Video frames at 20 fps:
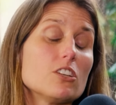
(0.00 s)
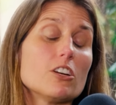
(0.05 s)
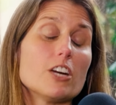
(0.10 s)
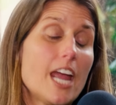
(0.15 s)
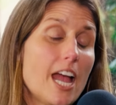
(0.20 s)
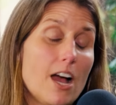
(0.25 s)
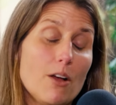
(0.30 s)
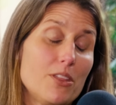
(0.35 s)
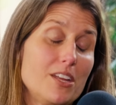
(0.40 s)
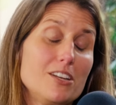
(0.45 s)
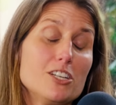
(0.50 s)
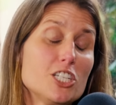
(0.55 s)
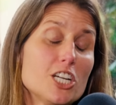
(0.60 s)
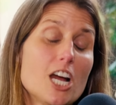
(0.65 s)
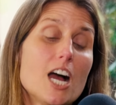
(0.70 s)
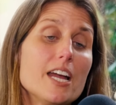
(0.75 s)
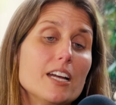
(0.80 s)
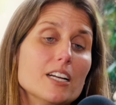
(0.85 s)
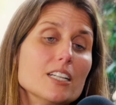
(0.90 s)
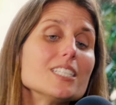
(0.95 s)
how their
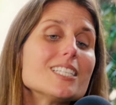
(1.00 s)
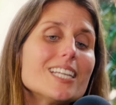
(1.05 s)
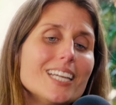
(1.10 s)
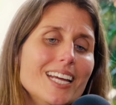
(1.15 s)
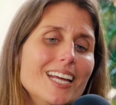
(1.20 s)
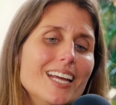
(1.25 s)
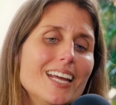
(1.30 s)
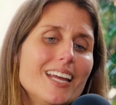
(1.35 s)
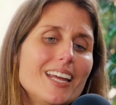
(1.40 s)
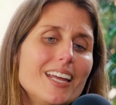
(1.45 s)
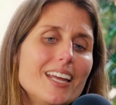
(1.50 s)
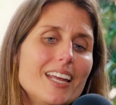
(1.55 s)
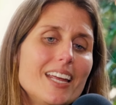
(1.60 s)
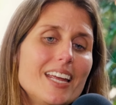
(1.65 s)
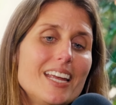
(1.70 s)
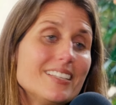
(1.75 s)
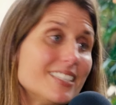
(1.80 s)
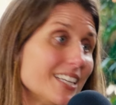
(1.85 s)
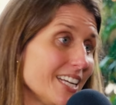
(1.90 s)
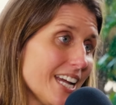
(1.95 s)
child
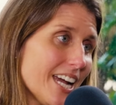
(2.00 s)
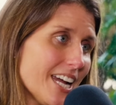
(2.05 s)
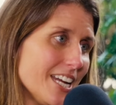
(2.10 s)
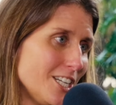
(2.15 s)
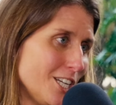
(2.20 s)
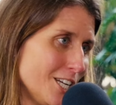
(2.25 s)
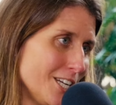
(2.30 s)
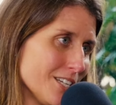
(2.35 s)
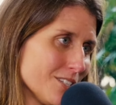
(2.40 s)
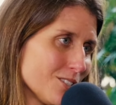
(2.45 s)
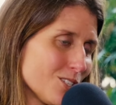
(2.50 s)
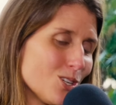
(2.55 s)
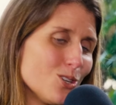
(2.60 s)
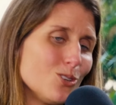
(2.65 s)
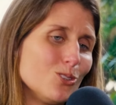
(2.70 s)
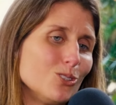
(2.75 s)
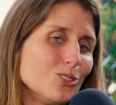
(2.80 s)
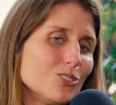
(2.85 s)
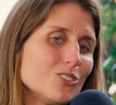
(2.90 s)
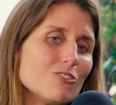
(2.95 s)
is engaging in
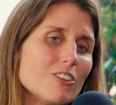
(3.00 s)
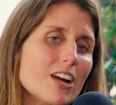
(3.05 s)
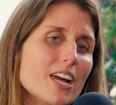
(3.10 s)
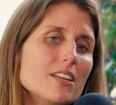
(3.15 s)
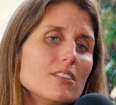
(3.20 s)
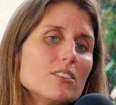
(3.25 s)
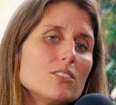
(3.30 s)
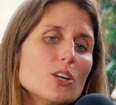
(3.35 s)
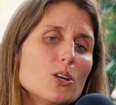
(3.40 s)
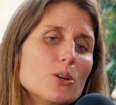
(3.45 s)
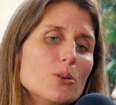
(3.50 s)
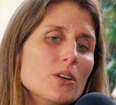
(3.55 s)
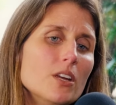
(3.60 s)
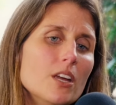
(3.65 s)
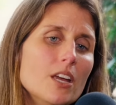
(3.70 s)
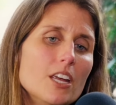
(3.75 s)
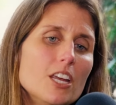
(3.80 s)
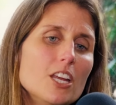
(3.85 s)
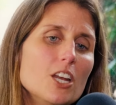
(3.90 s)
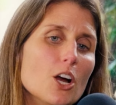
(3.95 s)
schools, right? So,
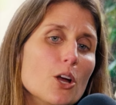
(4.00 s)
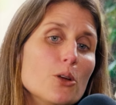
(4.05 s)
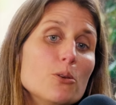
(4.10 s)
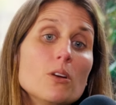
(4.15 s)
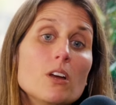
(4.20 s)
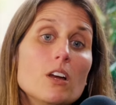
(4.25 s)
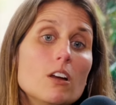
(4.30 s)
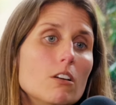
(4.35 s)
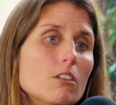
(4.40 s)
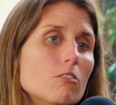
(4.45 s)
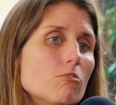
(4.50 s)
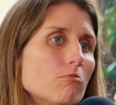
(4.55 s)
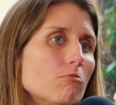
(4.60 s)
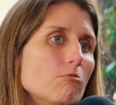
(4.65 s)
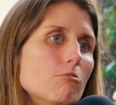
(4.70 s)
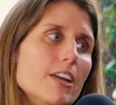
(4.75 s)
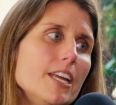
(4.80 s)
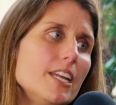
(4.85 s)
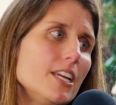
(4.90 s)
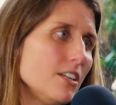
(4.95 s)

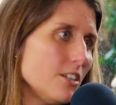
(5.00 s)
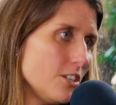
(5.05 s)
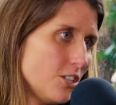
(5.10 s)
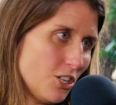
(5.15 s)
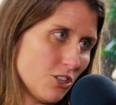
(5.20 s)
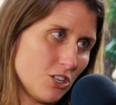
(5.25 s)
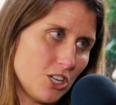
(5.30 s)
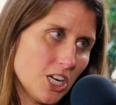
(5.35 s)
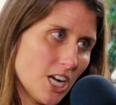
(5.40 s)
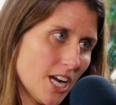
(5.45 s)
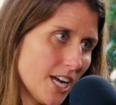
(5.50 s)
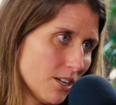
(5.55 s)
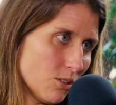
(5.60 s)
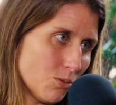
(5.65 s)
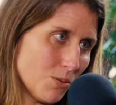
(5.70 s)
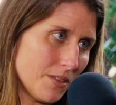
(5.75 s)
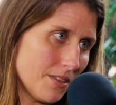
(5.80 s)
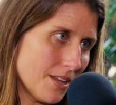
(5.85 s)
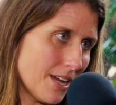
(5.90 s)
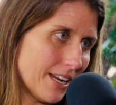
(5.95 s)
reading to your child
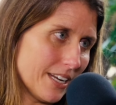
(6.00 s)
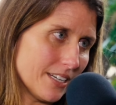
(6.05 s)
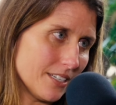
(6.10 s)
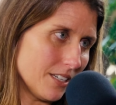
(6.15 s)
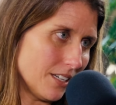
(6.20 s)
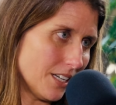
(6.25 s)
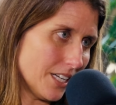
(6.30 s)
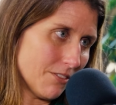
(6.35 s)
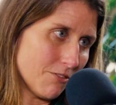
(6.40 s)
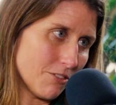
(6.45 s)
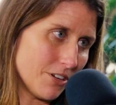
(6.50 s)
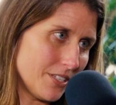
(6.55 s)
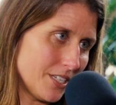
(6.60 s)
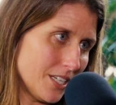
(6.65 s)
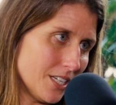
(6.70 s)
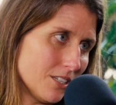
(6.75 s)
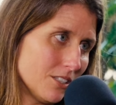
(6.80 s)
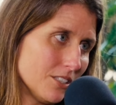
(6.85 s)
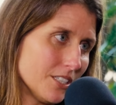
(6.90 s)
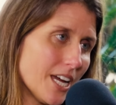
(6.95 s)
when they're little every
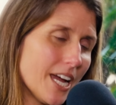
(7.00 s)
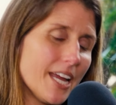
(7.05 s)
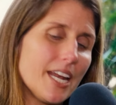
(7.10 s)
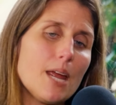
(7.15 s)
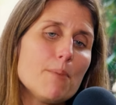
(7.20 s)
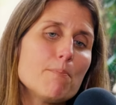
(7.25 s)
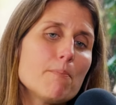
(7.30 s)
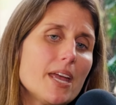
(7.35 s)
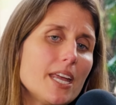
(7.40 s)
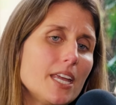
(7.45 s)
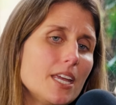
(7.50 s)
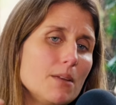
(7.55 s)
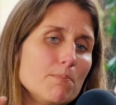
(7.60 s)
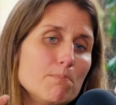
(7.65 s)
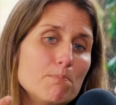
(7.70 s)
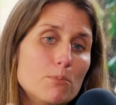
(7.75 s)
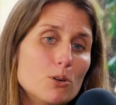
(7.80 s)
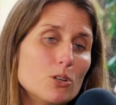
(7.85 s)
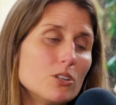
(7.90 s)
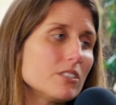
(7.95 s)
single night and making
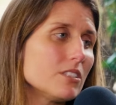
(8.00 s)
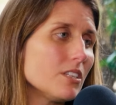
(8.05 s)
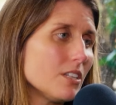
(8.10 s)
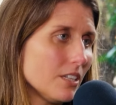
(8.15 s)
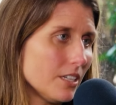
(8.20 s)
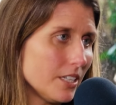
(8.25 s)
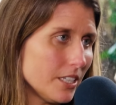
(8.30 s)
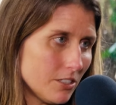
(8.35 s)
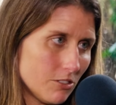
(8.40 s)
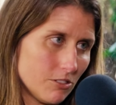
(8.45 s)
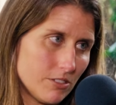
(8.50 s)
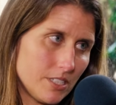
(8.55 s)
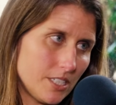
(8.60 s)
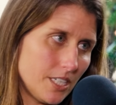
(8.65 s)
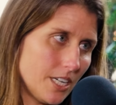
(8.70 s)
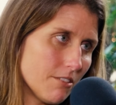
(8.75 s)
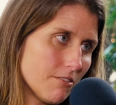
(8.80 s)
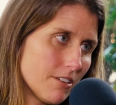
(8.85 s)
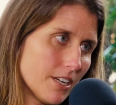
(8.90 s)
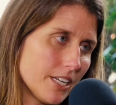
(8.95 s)
books and
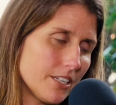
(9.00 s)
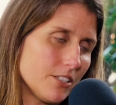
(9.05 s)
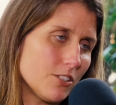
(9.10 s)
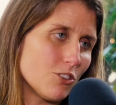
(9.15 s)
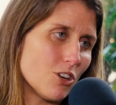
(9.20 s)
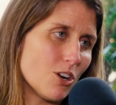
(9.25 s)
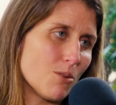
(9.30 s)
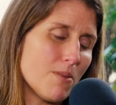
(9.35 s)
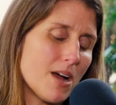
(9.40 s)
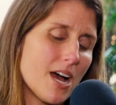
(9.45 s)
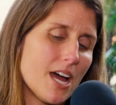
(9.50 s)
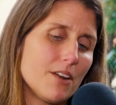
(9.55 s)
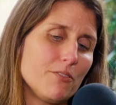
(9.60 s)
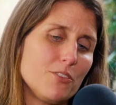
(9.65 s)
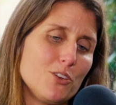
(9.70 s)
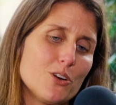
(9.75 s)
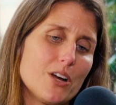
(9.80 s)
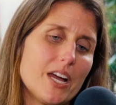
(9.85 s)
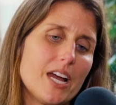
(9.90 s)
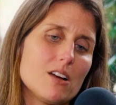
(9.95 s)
literacy a really strong part of
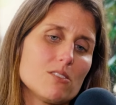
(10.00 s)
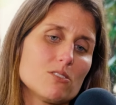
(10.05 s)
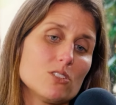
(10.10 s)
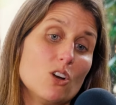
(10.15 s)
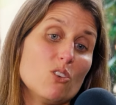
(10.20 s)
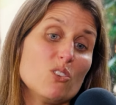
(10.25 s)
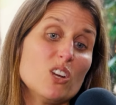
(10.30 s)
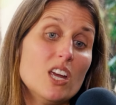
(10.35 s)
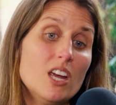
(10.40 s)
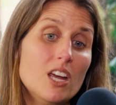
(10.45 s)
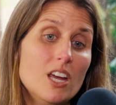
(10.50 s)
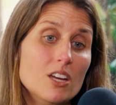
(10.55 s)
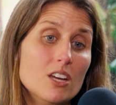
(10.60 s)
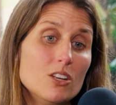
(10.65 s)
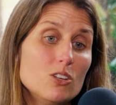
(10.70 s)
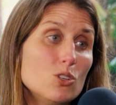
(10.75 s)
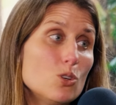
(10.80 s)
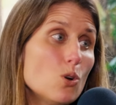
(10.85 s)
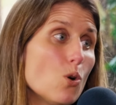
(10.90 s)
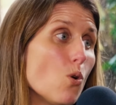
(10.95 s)
your household,
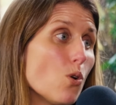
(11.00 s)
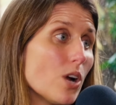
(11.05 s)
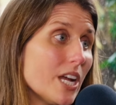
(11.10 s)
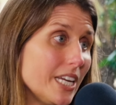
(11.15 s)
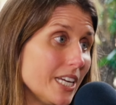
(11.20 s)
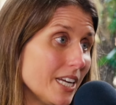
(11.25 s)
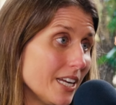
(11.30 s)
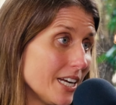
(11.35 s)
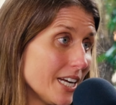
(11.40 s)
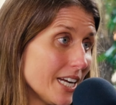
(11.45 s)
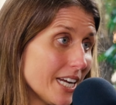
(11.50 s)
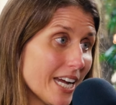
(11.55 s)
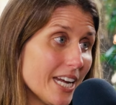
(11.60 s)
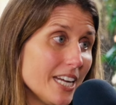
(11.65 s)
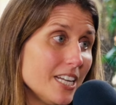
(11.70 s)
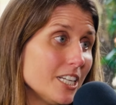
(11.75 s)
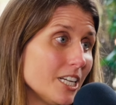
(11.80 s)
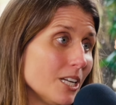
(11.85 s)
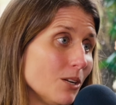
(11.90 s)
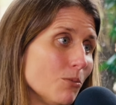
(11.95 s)
talking and
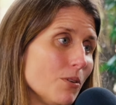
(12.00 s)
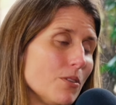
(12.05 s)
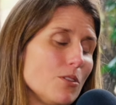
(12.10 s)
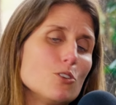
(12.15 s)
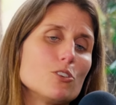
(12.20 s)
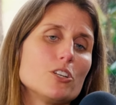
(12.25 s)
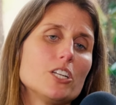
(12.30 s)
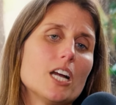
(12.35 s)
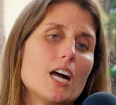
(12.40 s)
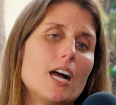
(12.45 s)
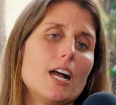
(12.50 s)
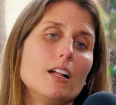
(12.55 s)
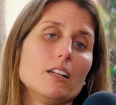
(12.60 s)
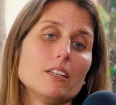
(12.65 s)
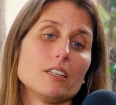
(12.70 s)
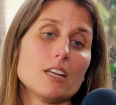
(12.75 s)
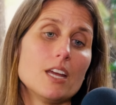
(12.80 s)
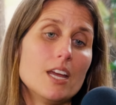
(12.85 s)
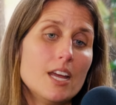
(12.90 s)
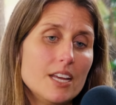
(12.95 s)
engaging with your
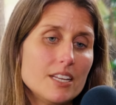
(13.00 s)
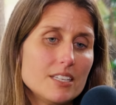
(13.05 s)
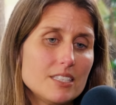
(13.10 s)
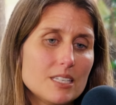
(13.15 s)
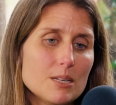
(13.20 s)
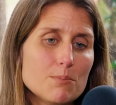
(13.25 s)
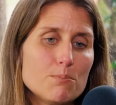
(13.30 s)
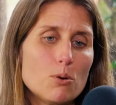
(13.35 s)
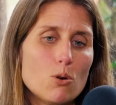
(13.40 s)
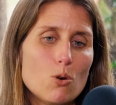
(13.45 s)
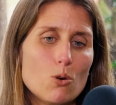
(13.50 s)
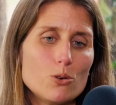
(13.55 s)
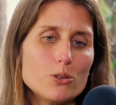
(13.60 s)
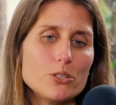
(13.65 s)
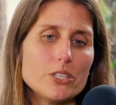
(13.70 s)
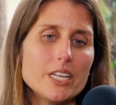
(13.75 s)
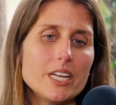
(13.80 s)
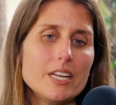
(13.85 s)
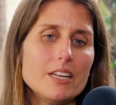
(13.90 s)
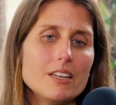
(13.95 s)
child,
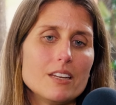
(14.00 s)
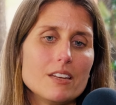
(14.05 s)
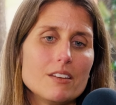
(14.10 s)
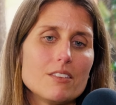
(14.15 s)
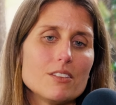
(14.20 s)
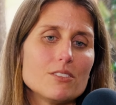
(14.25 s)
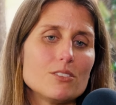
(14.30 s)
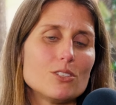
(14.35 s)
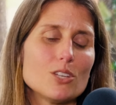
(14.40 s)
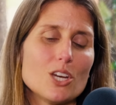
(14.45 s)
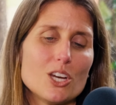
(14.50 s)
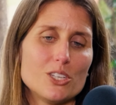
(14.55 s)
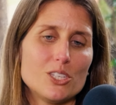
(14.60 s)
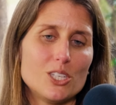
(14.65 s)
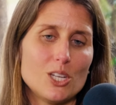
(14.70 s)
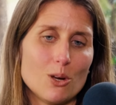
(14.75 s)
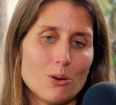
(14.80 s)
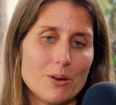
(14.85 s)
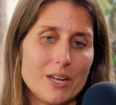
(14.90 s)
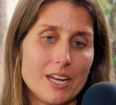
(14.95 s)
supporting the
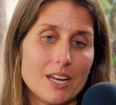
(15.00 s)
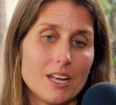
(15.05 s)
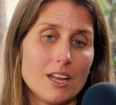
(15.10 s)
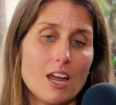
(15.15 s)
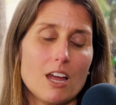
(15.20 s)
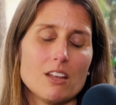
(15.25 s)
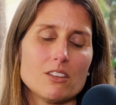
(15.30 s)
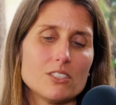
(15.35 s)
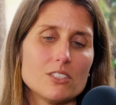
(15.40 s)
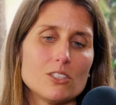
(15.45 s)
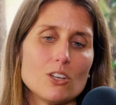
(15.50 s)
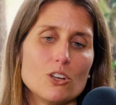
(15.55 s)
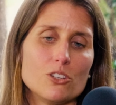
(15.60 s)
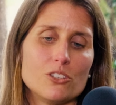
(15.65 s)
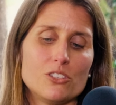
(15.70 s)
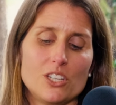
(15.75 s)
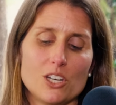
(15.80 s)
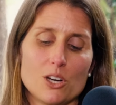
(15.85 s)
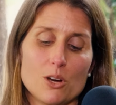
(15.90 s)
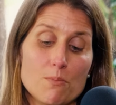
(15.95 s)

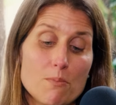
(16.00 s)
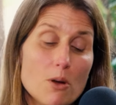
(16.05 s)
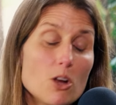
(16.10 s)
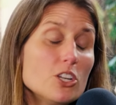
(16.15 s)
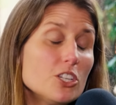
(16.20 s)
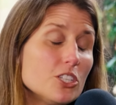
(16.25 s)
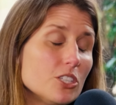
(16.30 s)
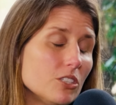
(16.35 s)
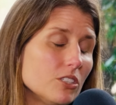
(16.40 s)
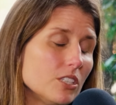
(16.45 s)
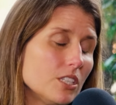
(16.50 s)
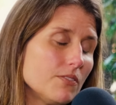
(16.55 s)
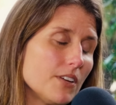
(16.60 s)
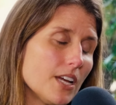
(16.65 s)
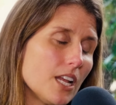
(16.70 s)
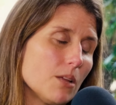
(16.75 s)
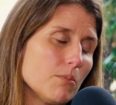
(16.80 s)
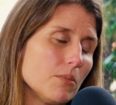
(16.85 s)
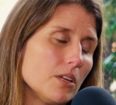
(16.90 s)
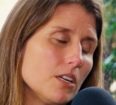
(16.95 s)
socio-emotional
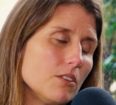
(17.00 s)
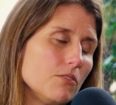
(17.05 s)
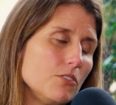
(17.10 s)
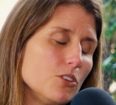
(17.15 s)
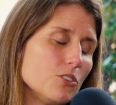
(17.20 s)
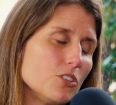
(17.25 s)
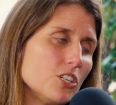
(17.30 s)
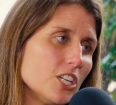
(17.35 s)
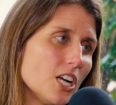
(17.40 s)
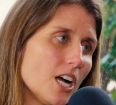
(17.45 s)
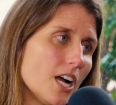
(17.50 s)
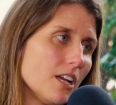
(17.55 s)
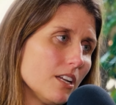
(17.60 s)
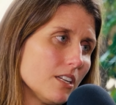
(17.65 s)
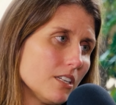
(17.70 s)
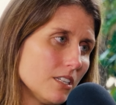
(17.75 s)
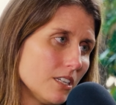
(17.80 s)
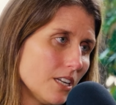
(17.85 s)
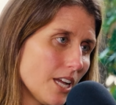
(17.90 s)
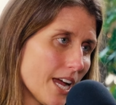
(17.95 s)
development of your child
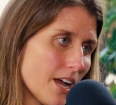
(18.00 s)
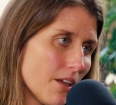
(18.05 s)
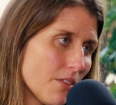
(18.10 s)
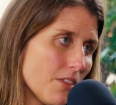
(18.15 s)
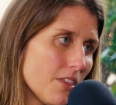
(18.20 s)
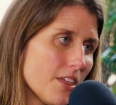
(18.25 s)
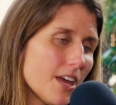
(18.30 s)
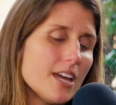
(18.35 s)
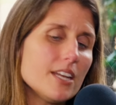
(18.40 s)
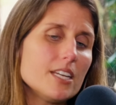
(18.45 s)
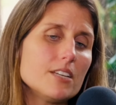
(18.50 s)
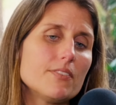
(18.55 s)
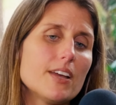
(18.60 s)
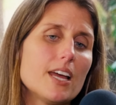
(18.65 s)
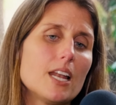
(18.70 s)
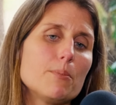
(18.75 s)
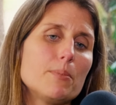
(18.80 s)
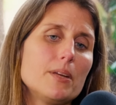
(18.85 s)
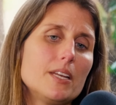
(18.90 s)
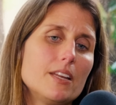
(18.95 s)
and how they're
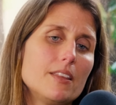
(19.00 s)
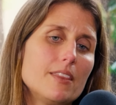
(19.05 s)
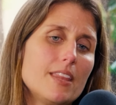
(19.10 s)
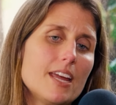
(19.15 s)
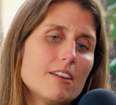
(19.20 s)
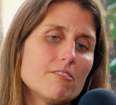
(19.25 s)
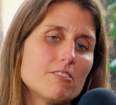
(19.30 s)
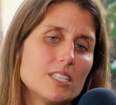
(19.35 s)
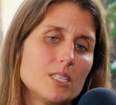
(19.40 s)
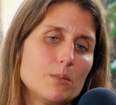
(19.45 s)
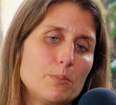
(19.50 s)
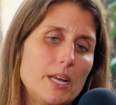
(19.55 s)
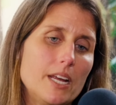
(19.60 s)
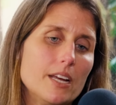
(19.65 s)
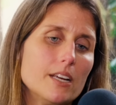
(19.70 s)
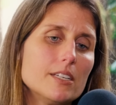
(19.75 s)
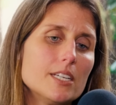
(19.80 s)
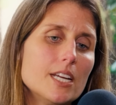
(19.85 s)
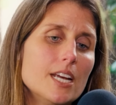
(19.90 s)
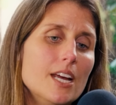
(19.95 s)
developing in that
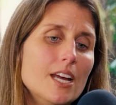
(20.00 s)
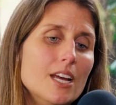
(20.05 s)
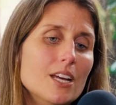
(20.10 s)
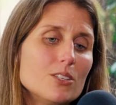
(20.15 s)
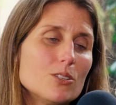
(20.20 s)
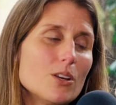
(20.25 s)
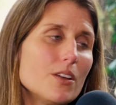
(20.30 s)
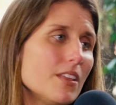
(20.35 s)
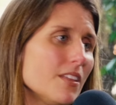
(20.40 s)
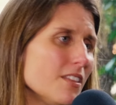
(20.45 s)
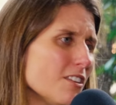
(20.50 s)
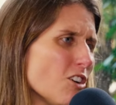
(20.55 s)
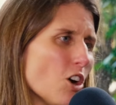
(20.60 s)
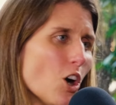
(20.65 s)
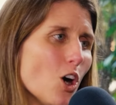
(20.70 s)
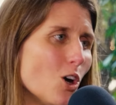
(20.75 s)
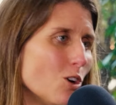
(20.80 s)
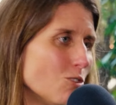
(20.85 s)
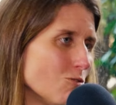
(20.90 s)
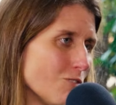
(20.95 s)
respect. So I think there are a whole